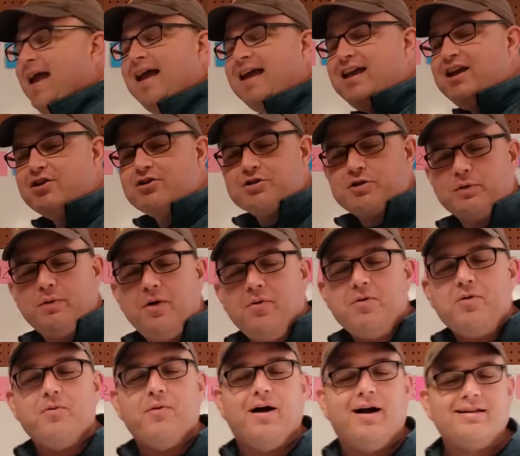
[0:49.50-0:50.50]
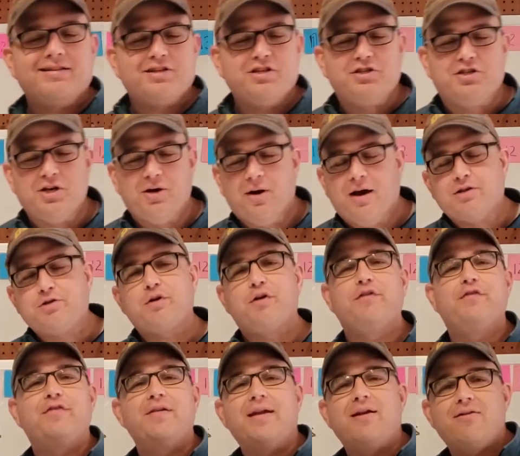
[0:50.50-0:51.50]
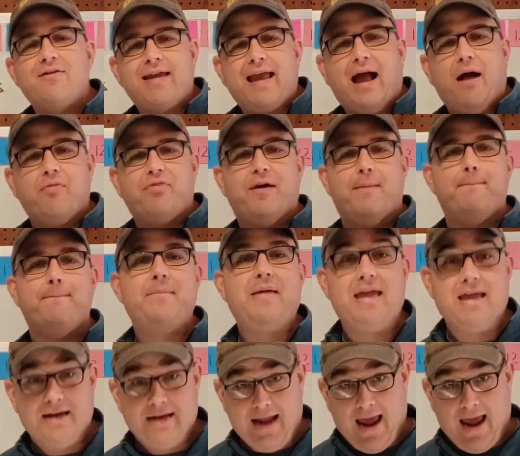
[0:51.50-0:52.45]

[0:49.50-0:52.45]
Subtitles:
Here's what we want to do as we're figuring out the mean.